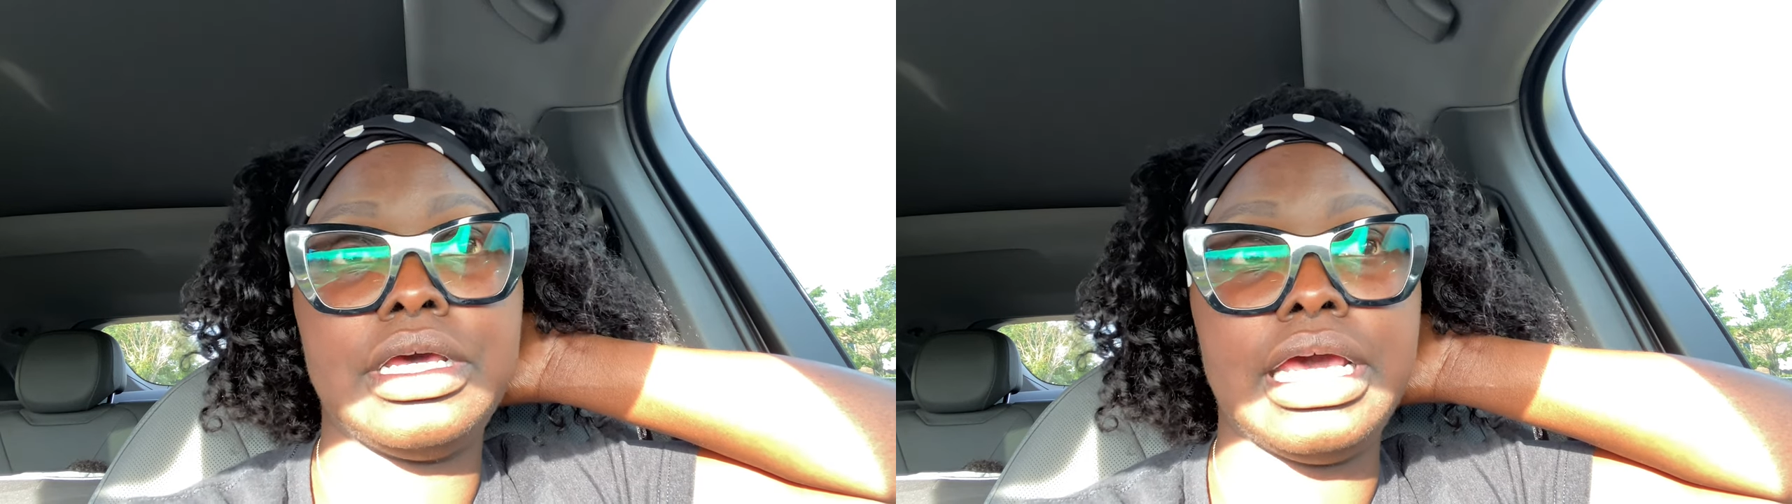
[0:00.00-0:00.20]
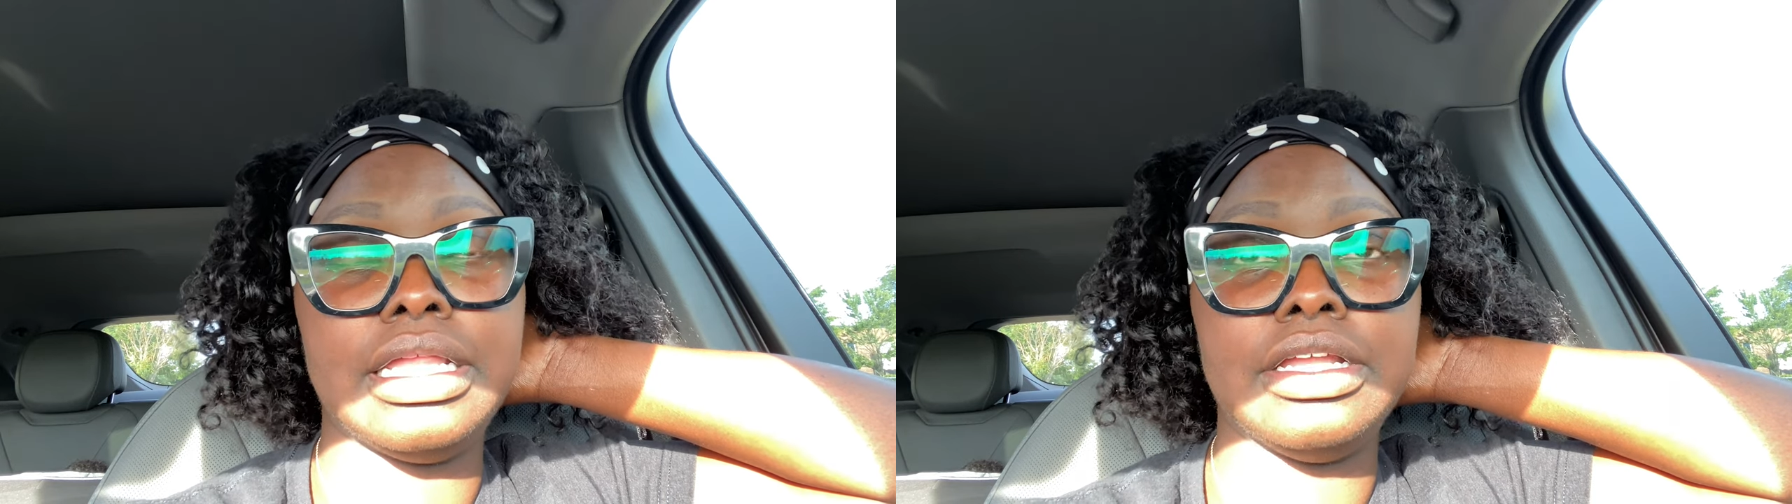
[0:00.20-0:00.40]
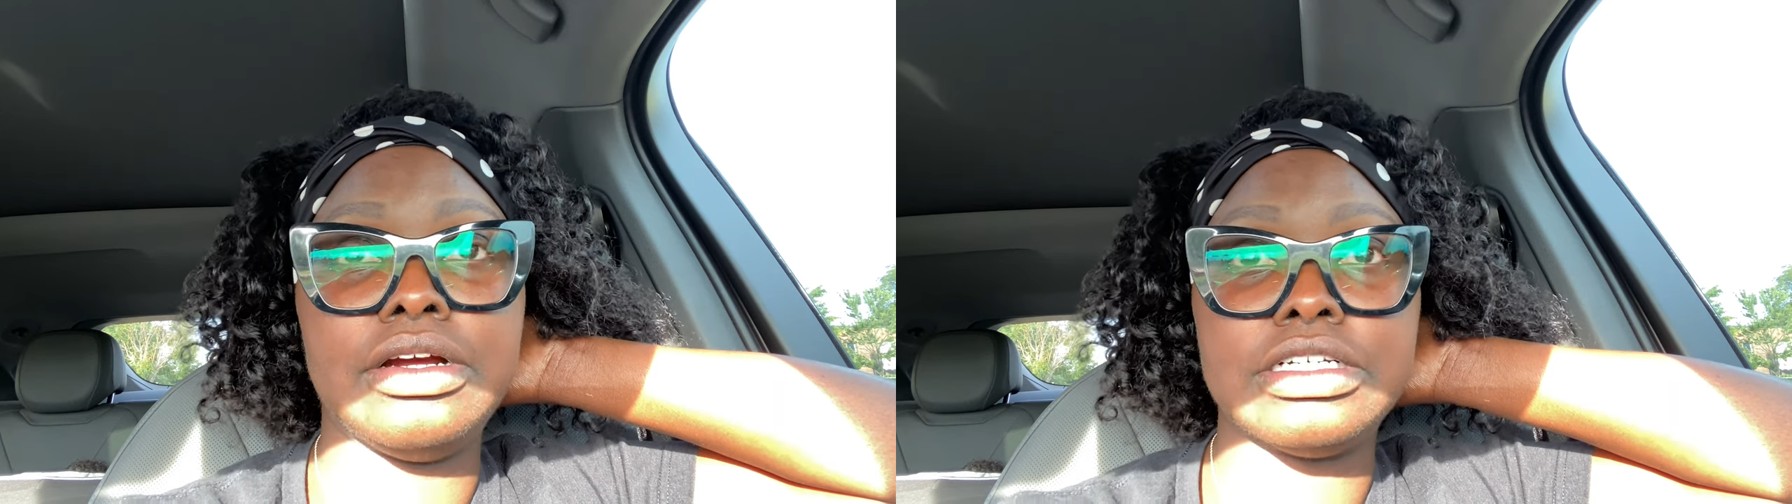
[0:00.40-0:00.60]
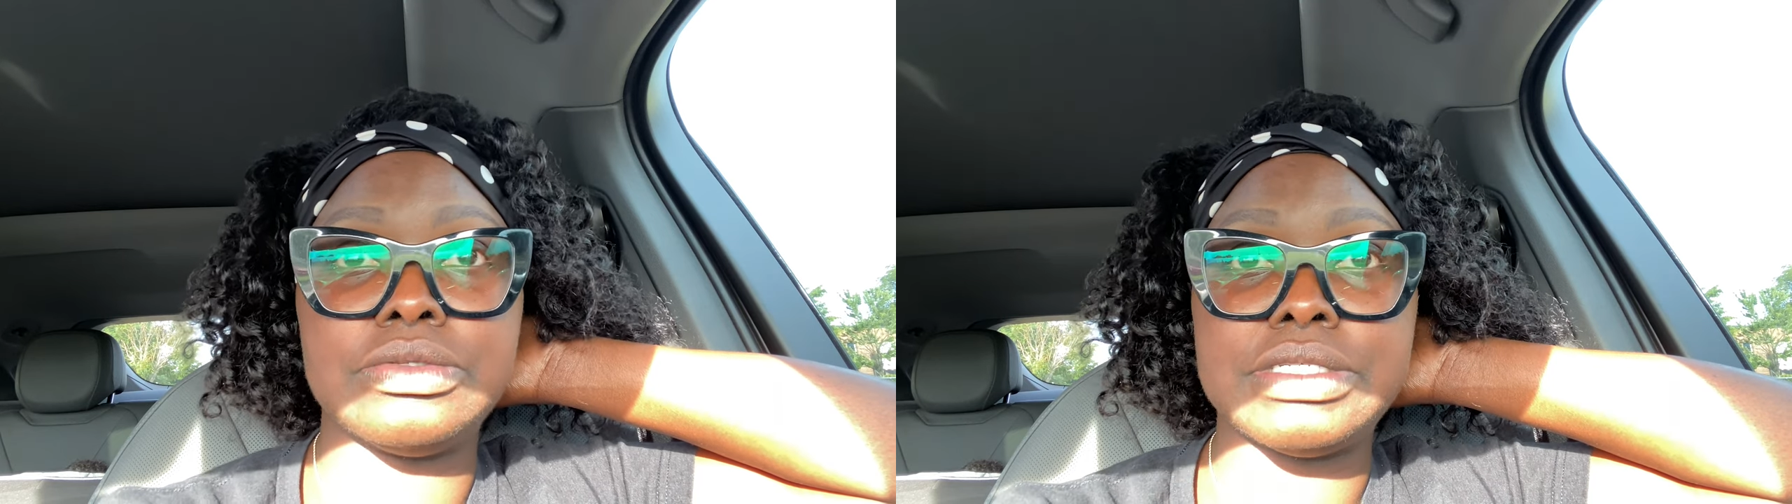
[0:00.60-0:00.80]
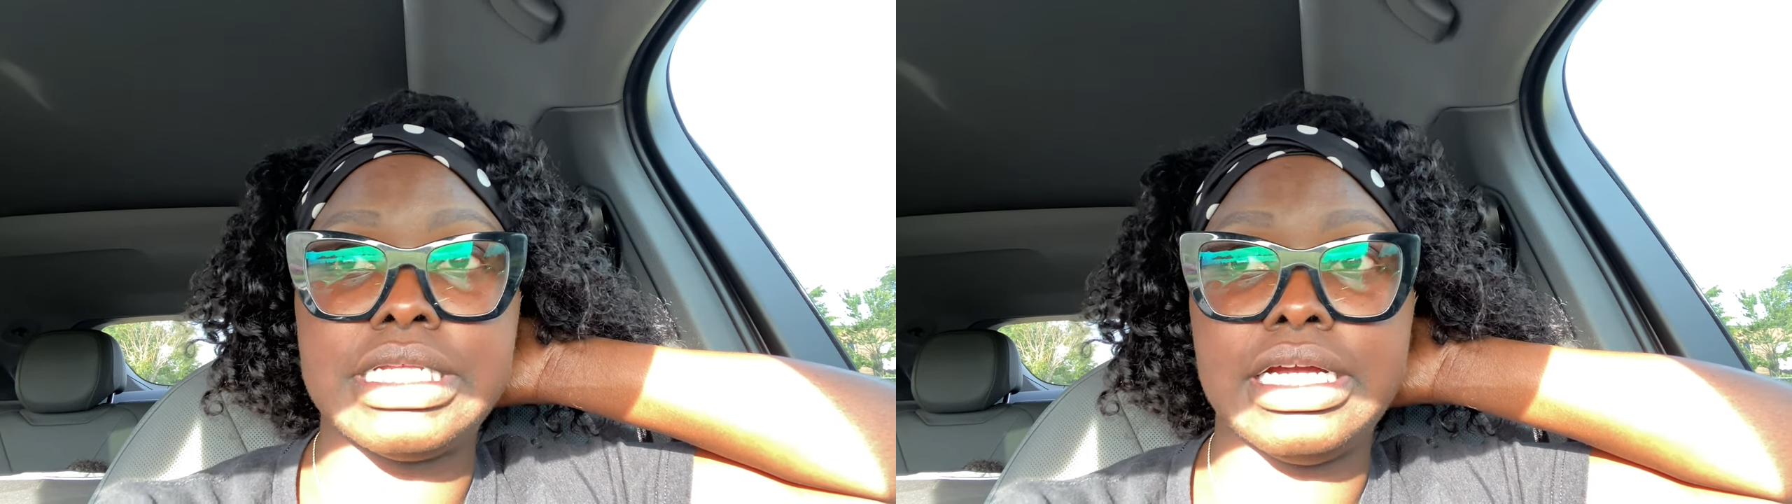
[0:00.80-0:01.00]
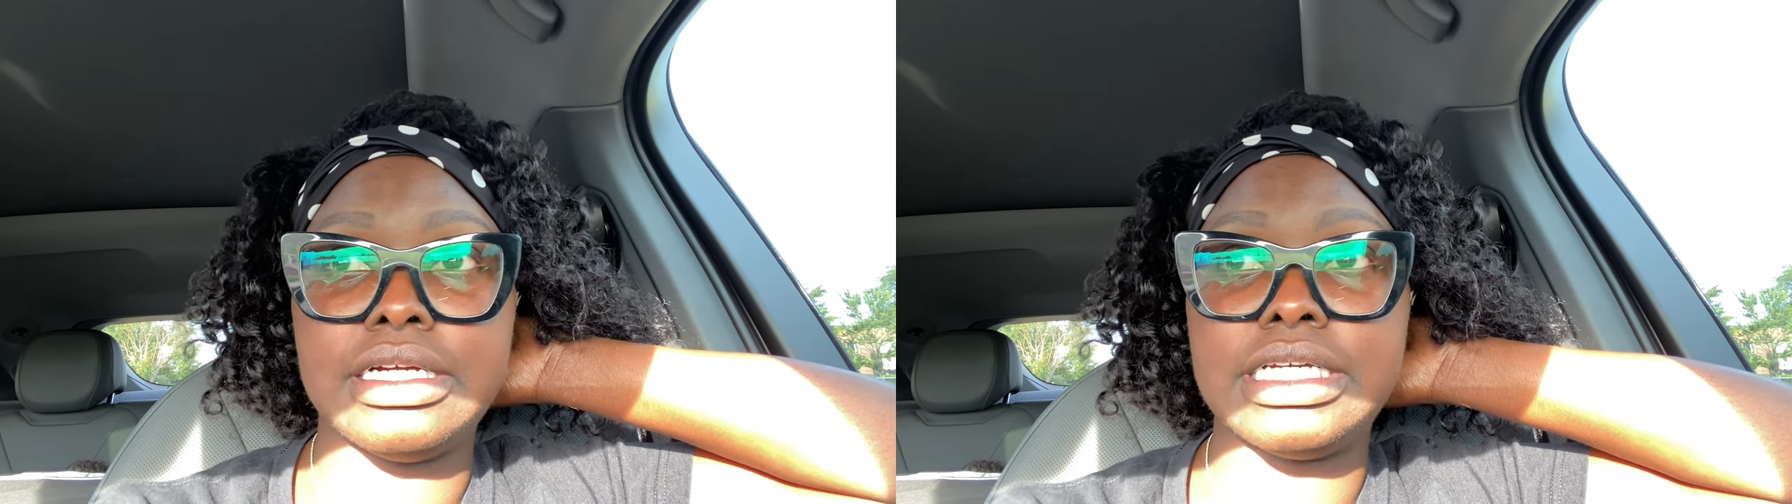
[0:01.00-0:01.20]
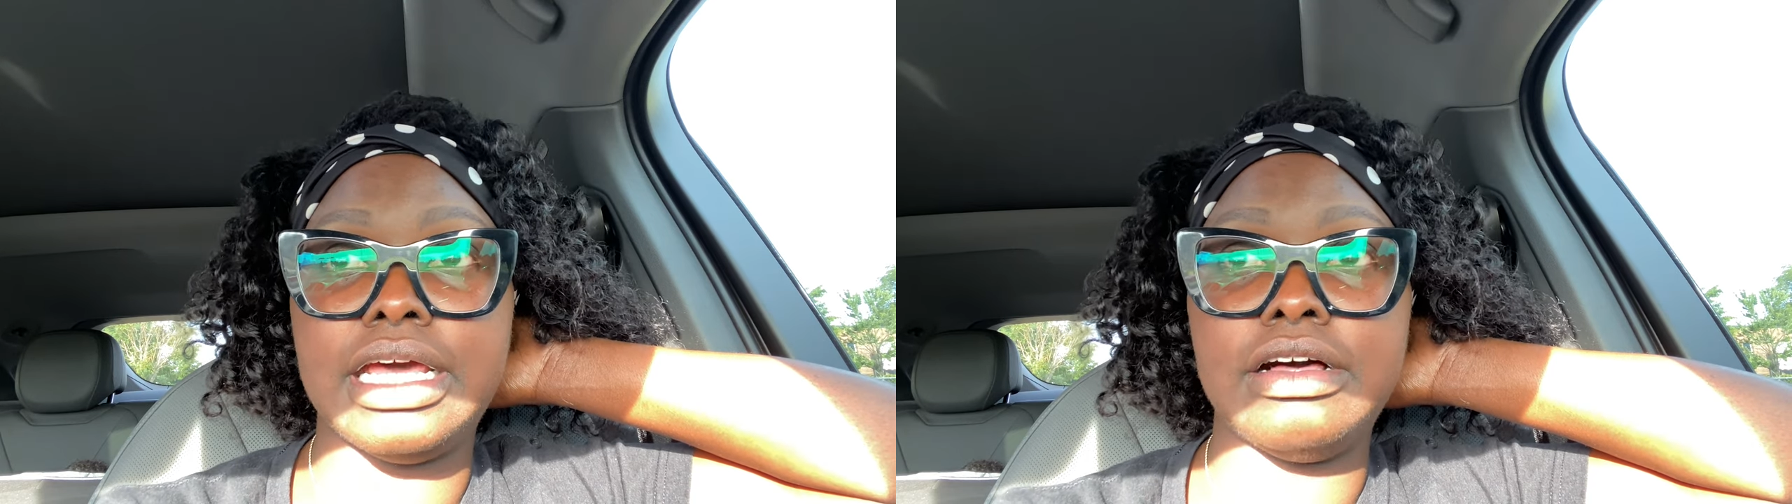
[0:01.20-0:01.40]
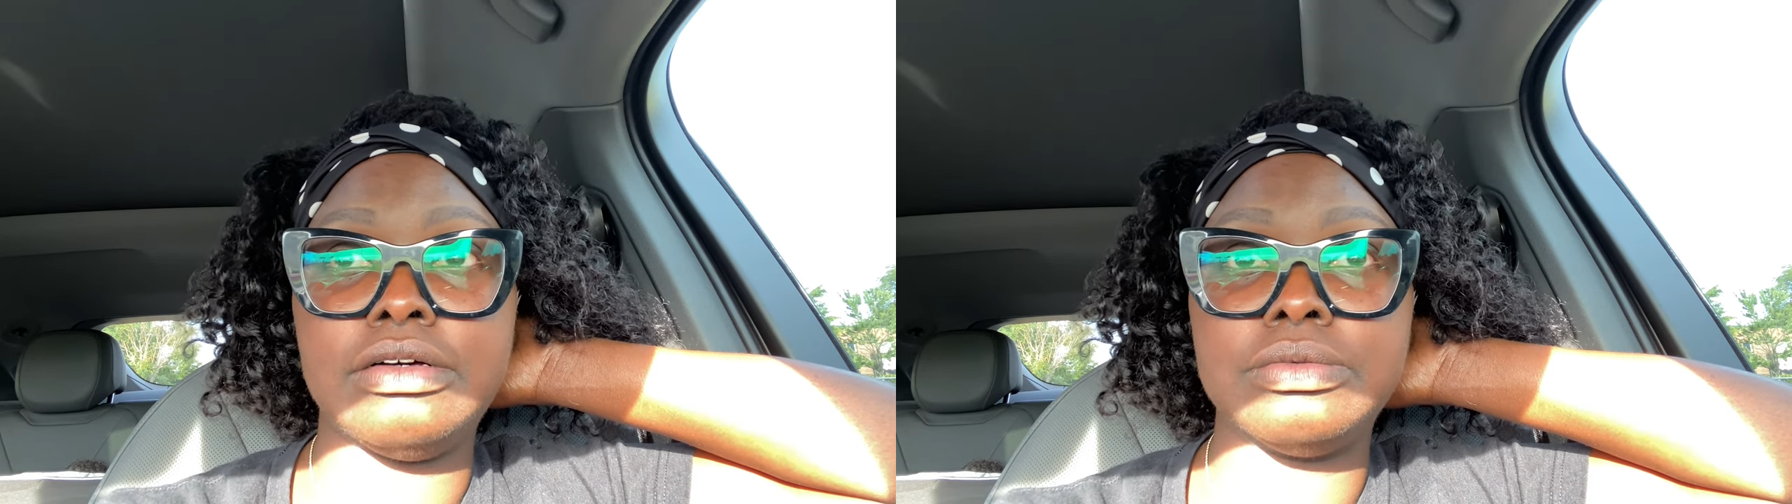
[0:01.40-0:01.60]
and the nurse was there to
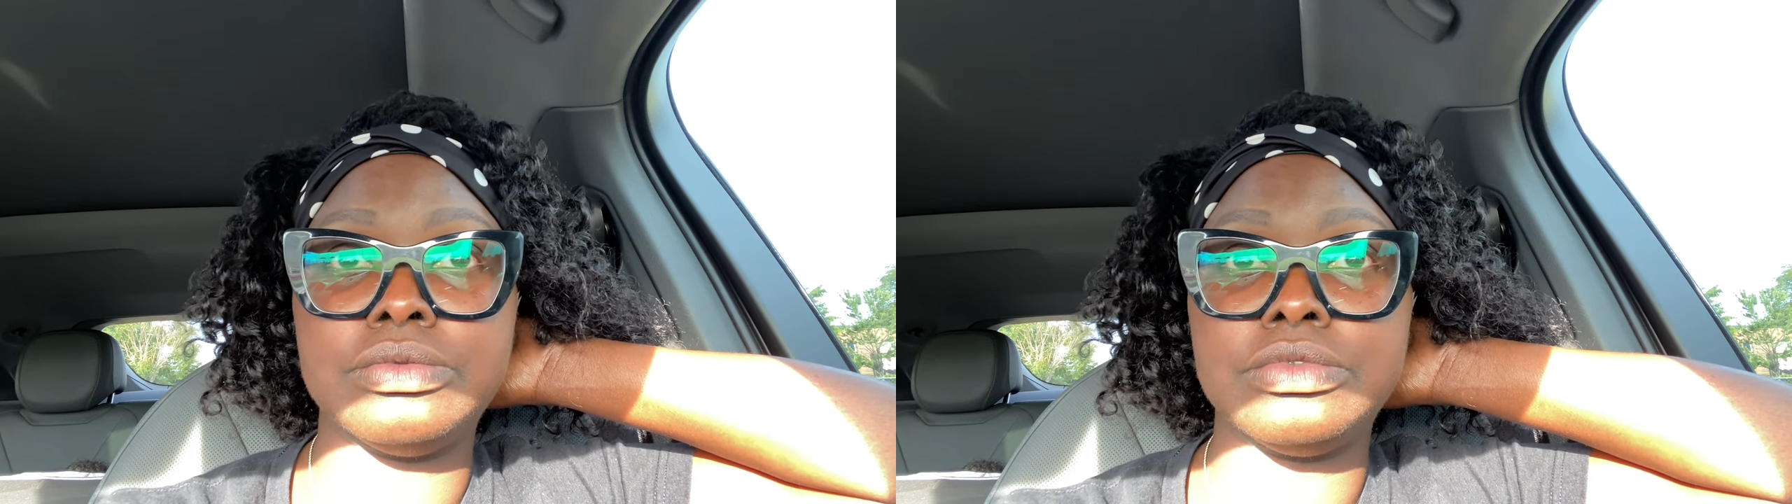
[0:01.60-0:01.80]
help